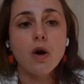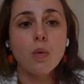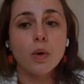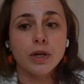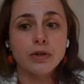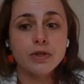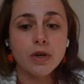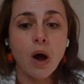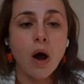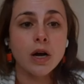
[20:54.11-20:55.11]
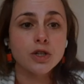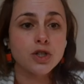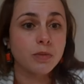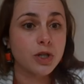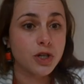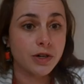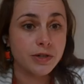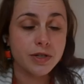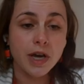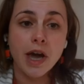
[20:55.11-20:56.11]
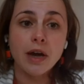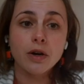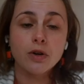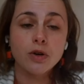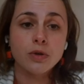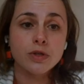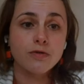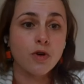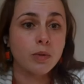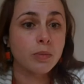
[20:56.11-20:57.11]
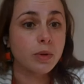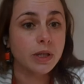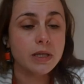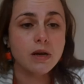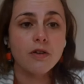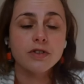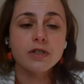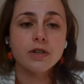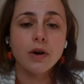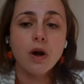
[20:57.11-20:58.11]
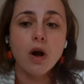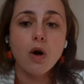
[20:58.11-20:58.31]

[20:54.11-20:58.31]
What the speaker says: where you saw Jimmy Cherizier, who is a former police officer,